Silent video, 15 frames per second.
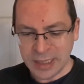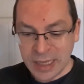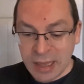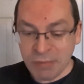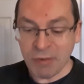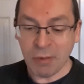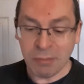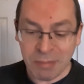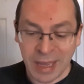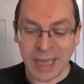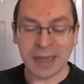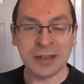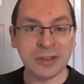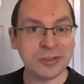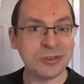If a
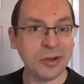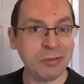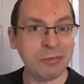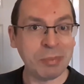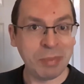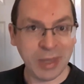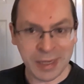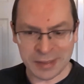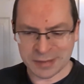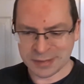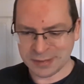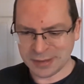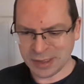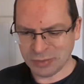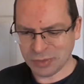man does not
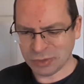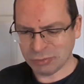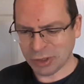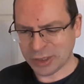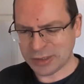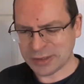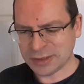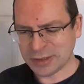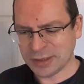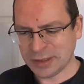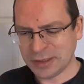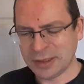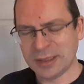repent, David writes,